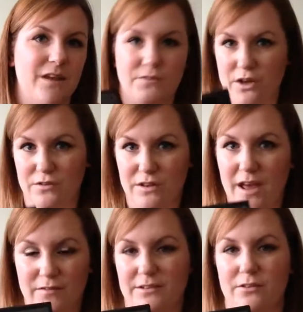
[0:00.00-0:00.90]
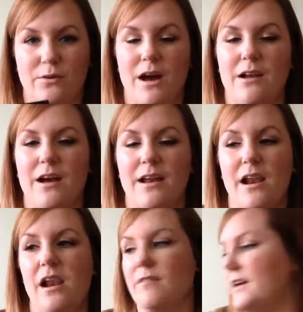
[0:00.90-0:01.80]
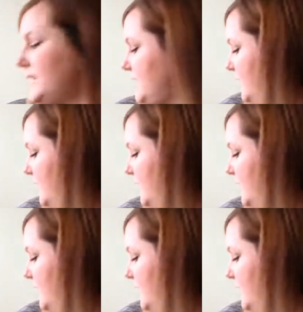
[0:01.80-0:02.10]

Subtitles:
I've chosen every single colour and I love it.